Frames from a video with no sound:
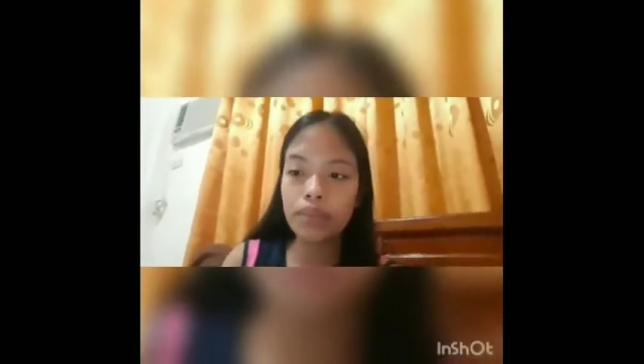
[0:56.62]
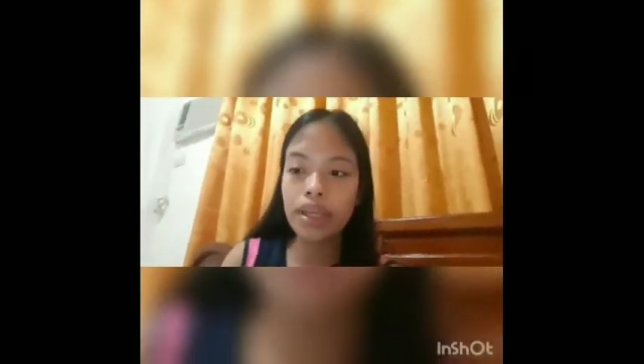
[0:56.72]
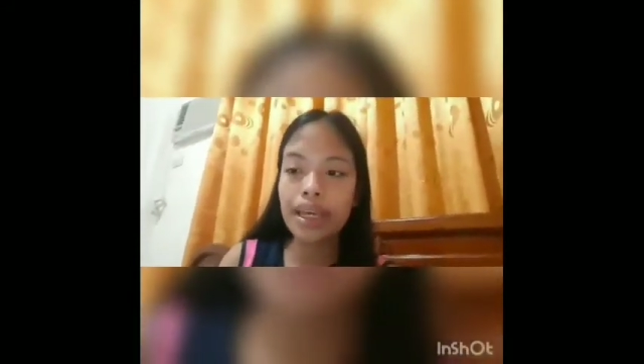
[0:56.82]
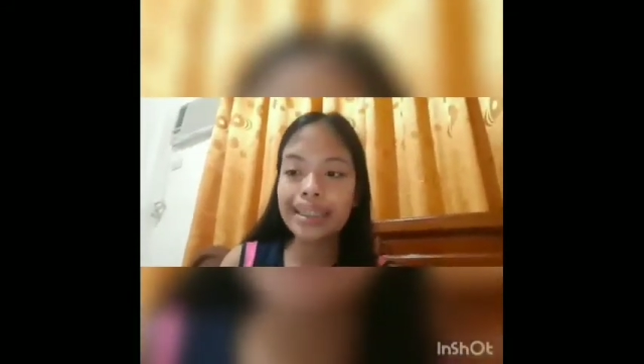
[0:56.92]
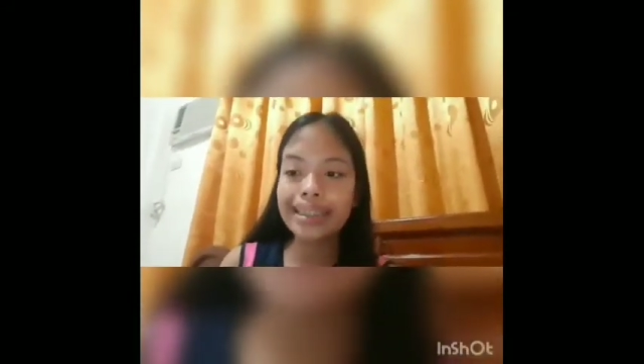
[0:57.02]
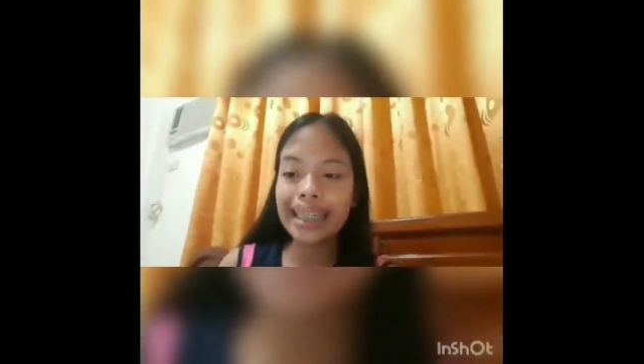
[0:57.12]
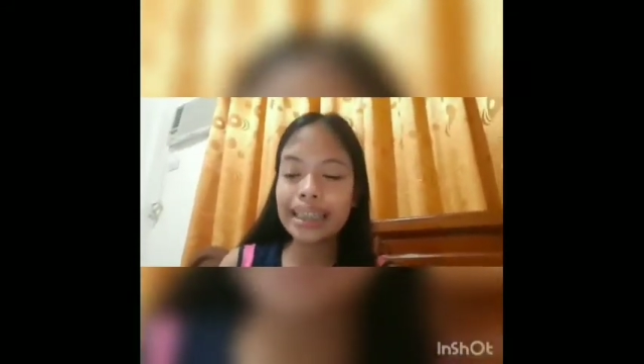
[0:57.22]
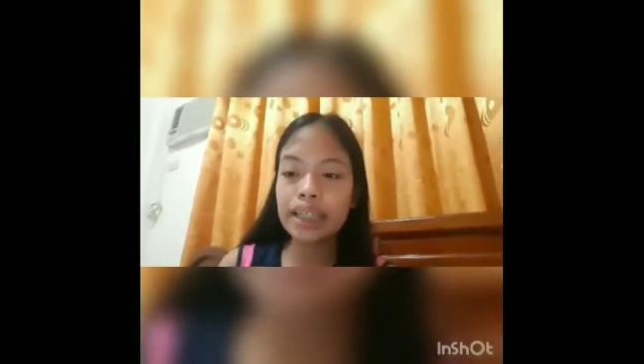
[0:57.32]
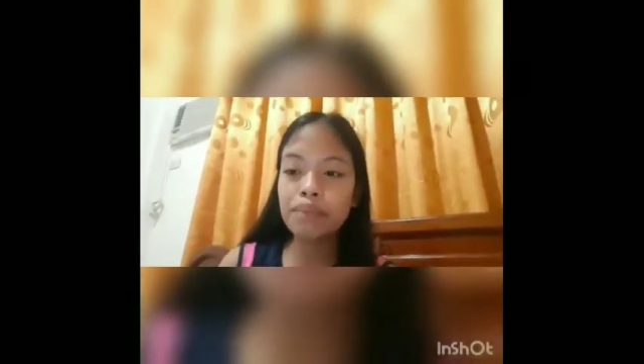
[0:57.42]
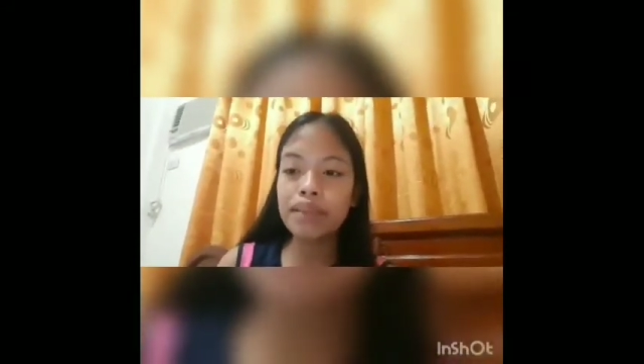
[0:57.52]
Setting
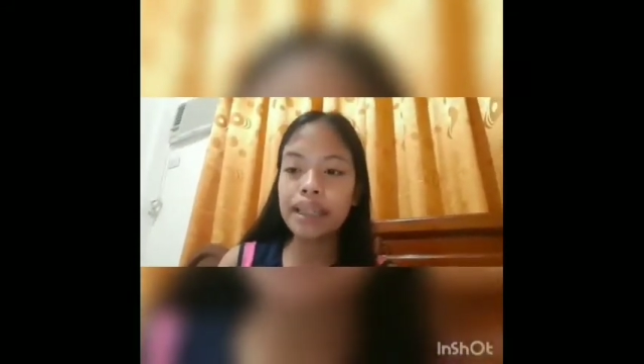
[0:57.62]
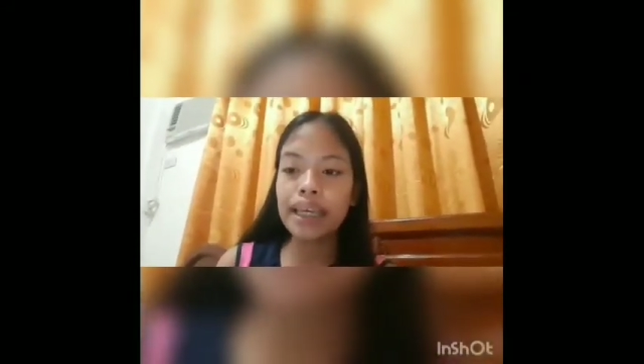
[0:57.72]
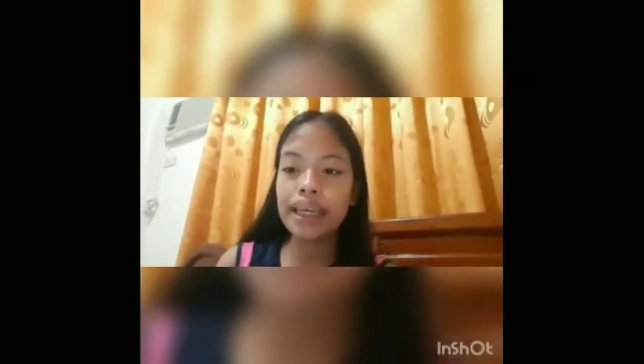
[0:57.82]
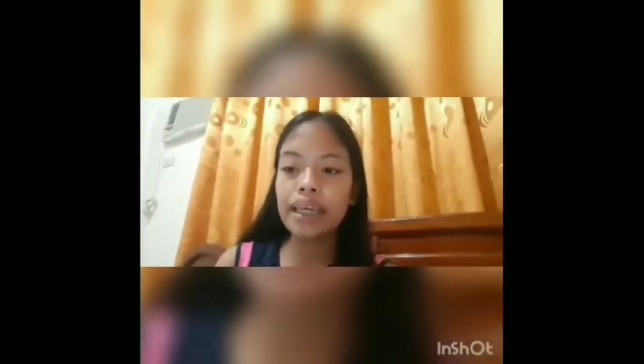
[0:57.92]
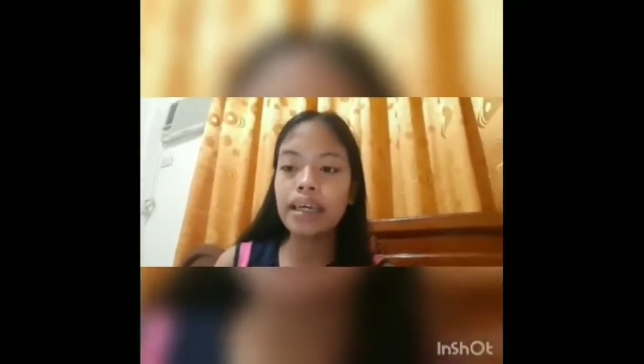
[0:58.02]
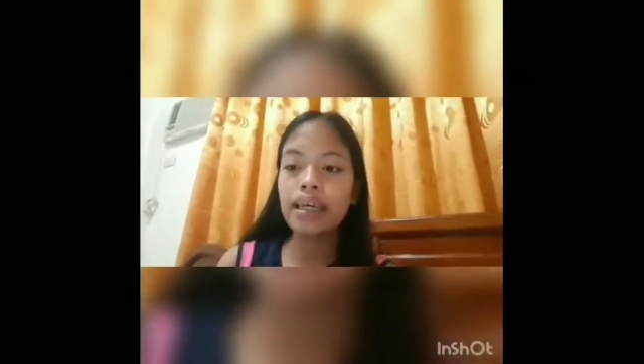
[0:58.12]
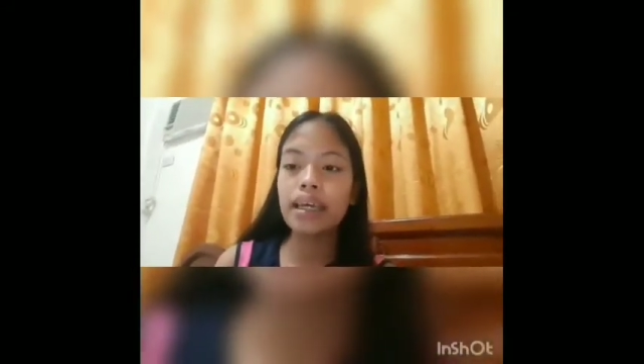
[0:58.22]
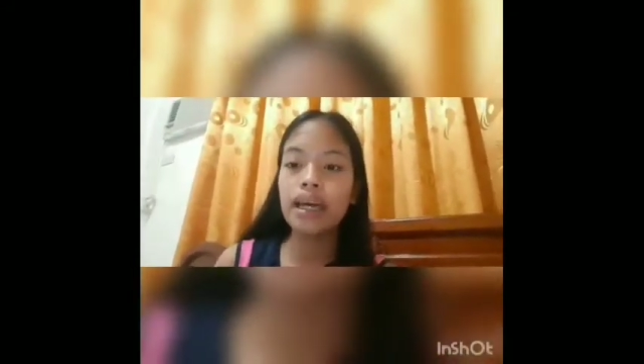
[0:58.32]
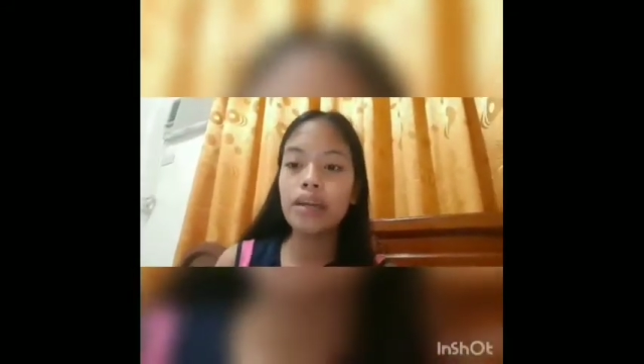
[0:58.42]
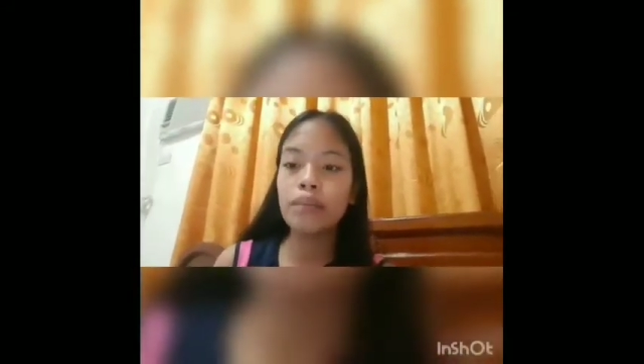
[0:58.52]
play an
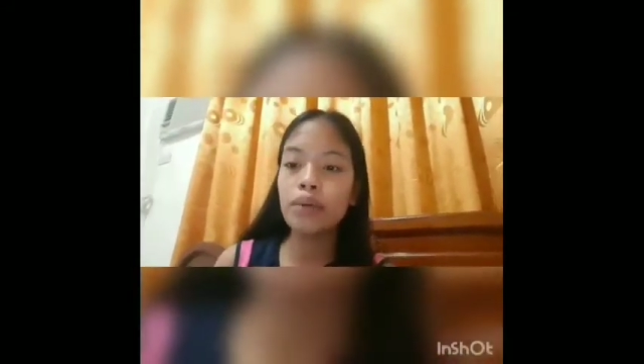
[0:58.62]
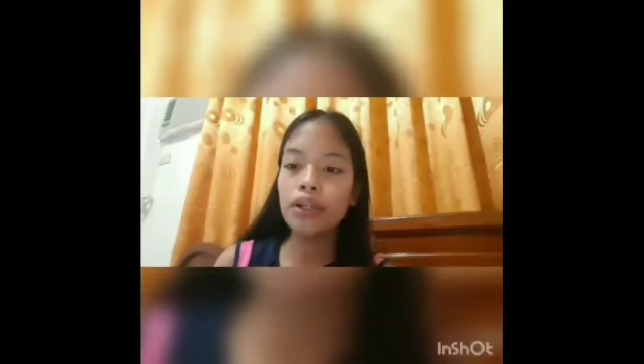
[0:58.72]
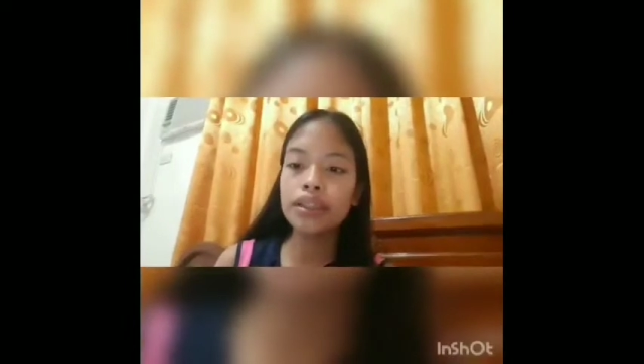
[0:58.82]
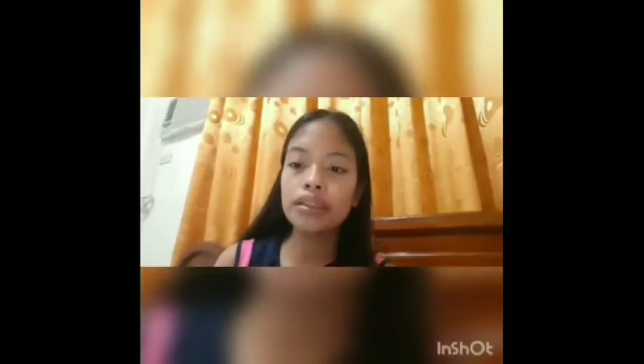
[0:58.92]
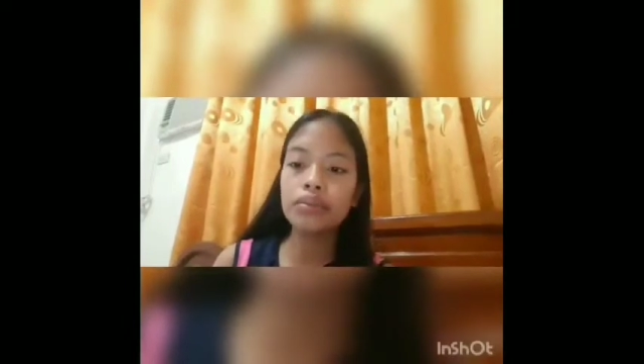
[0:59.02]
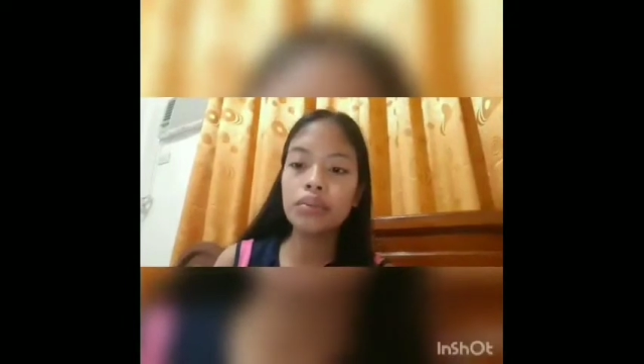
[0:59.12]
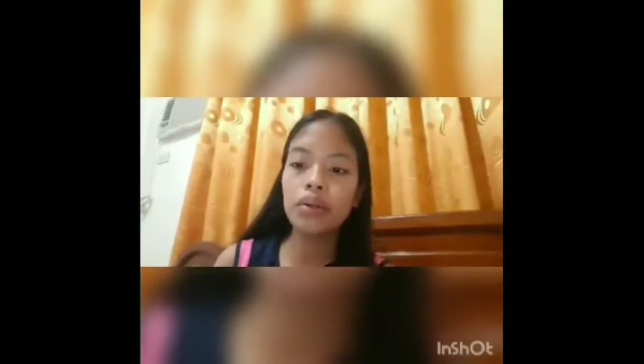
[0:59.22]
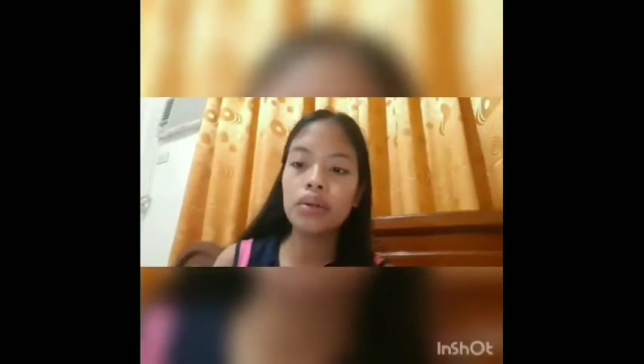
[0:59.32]
important role